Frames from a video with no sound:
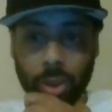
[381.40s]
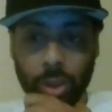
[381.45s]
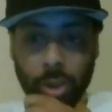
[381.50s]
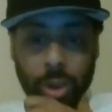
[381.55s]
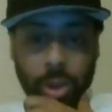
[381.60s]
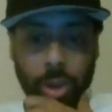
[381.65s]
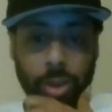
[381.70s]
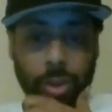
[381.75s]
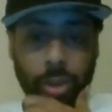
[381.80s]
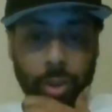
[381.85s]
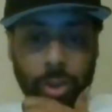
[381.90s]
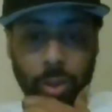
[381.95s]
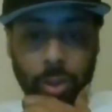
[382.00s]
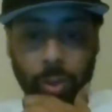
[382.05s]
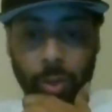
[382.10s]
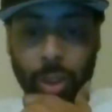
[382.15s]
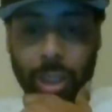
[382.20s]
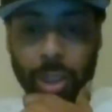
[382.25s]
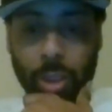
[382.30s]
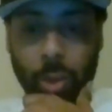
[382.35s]

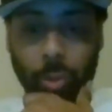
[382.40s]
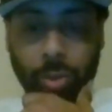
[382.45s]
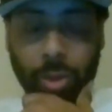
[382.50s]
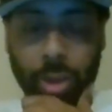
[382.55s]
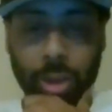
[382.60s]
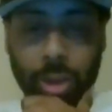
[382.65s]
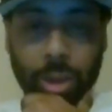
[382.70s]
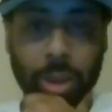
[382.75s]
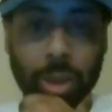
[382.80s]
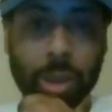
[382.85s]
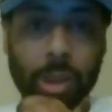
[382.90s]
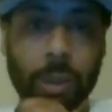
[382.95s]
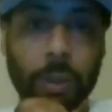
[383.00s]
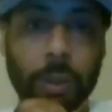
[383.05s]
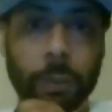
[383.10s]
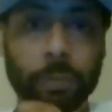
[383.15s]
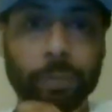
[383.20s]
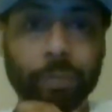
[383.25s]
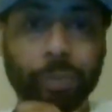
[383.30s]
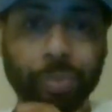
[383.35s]
I don't think he
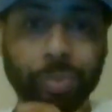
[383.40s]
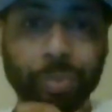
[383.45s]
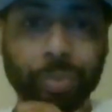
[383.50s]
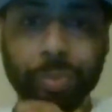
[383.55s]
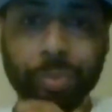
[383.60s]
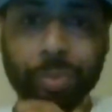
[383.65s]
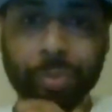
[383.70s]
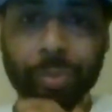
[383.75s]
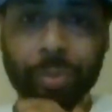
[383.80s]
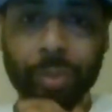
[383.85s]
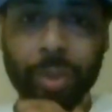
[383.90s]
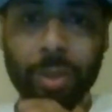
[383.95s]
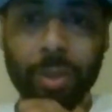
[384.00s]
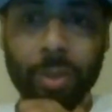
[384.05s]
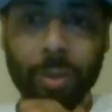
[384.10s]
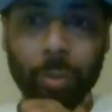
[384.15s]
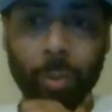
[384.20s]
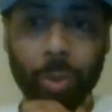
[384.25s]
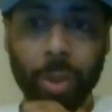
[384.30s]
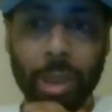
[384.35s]

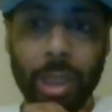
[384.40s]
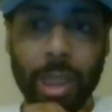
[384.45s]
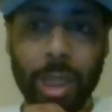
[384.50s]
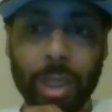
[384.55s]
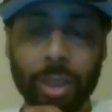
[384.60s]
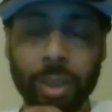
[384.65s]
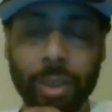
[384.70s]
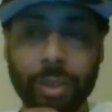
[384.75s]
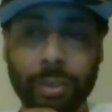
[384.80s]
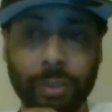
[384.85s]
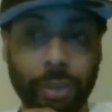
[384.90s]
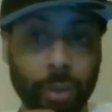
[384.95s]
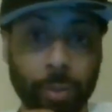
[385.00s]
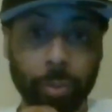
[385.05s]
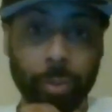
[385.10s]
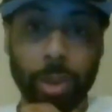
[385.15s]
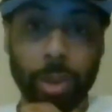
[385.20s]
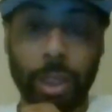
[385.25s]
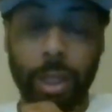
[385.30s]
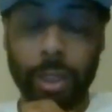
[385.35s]
didn't
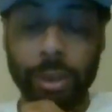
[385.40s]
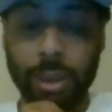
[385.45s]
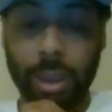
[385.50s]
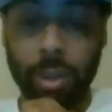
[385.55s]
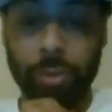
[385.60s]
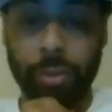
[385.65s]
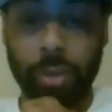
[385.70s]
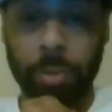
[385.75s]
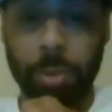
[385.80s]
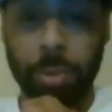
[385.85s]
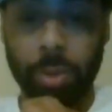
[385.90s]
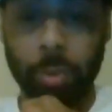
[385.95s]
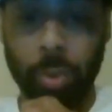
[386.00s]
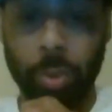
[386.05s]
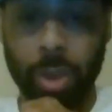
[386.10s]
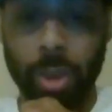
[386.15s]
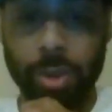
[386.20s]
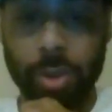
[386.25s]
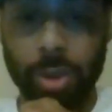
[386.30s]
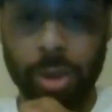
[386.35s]
realize how deep he
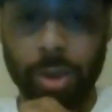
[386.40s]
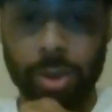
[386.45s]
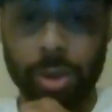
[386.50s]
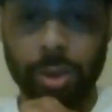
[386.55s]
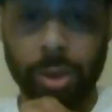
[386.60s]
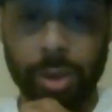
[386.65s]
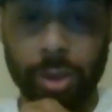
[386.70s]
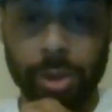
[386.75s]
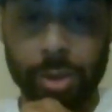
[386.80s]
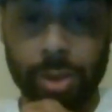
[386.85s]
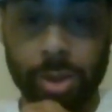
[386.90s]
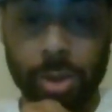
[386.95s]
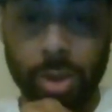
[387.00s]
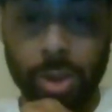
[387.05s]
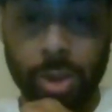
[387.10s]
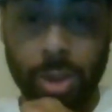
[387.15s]
was into this,